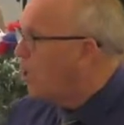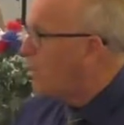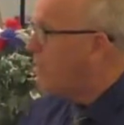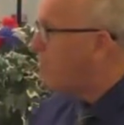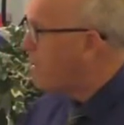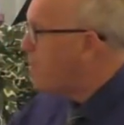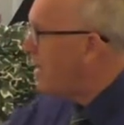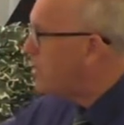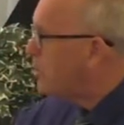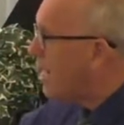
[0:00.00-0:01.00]
the
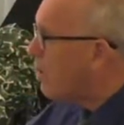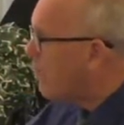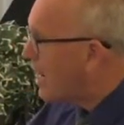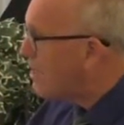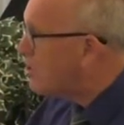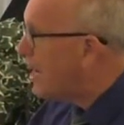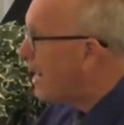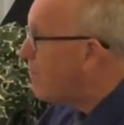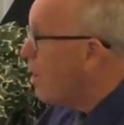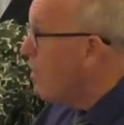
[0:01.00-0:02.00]
Philippian jailer got
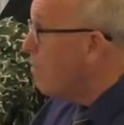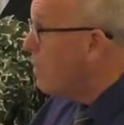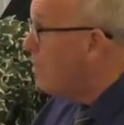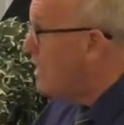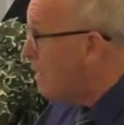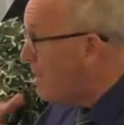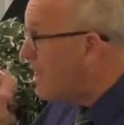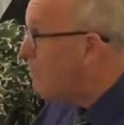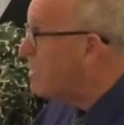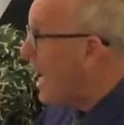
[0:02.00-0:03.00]
saved.
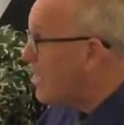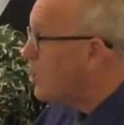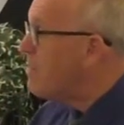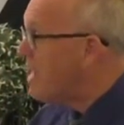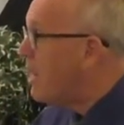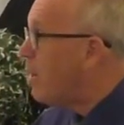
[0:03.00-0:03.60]
Timothy was actually there and